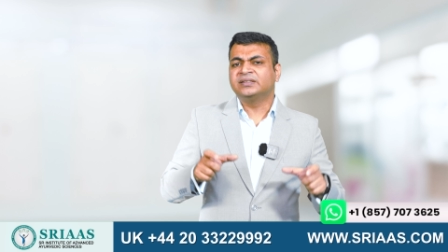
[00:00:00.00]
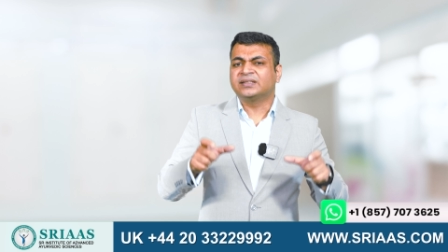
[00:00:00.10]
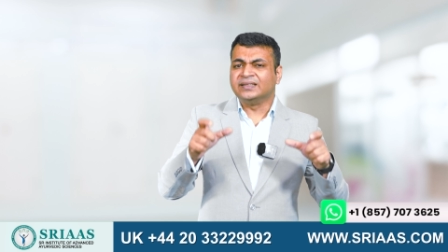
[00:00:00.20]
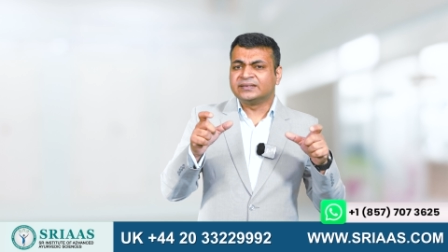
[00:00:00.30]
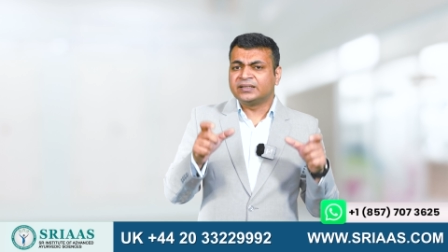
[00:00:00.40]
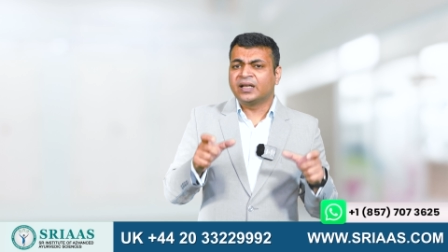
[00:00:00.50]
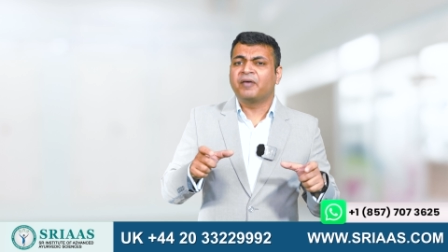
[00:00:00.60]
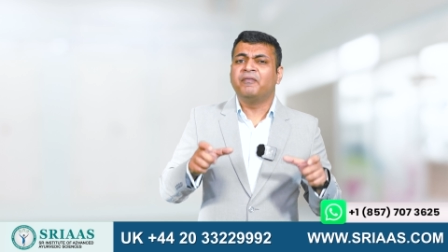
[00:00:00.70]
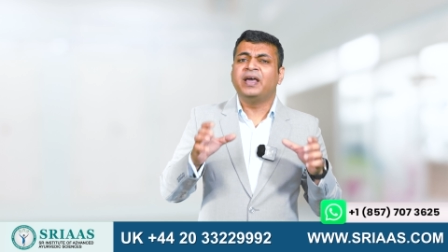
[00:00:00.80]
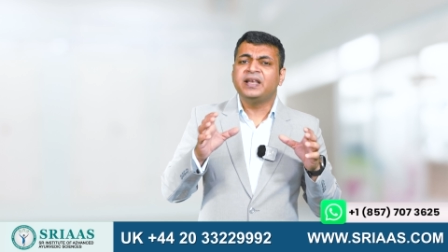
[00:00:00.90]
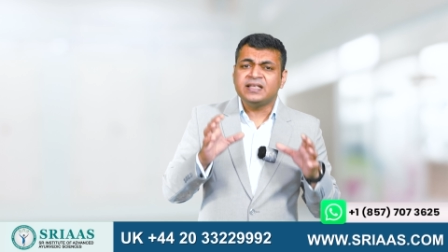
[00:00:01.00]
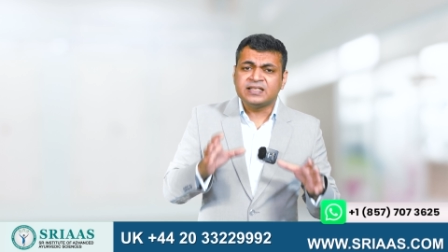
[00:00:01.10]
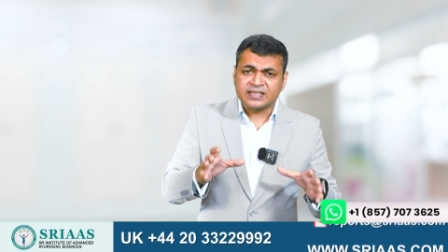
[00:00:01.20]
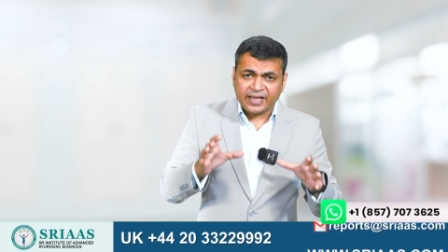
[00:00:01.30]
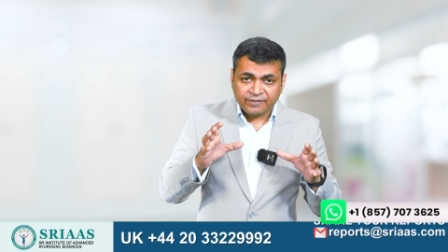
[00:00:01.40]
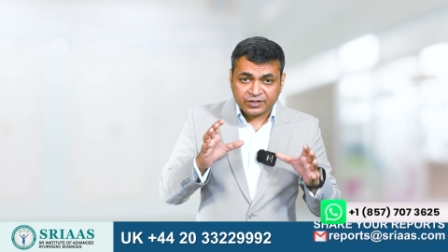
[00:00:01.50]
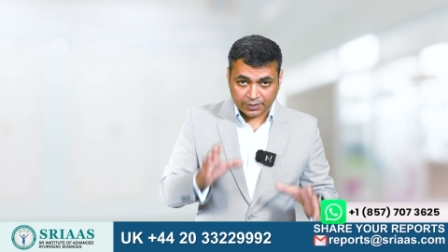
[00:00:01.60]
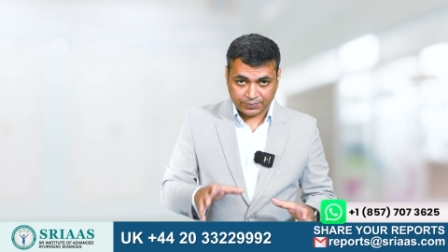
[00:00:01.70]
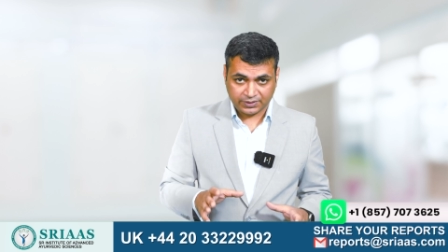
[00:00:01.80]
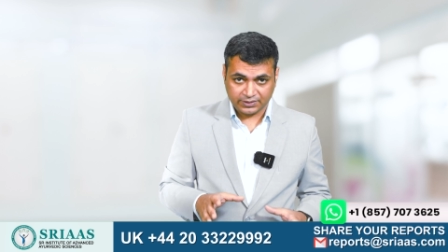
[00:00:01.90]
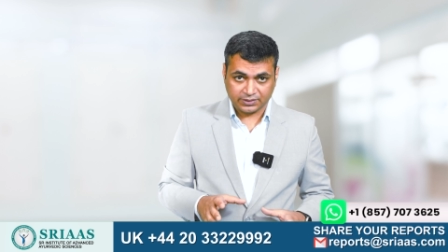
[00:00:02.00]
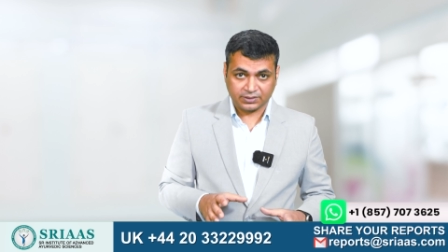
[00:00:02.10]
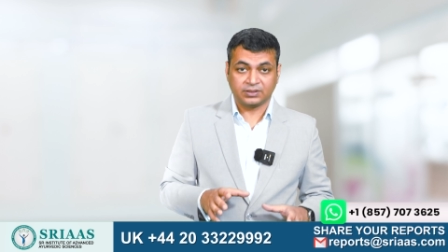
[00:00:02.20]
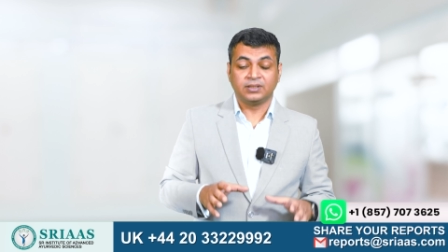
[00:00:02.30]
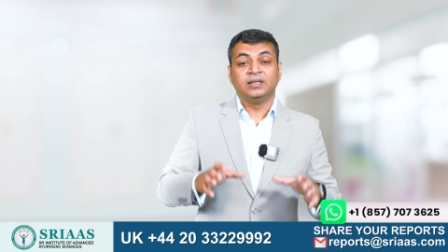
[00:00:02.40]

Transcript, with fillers: is considered a very safe substance.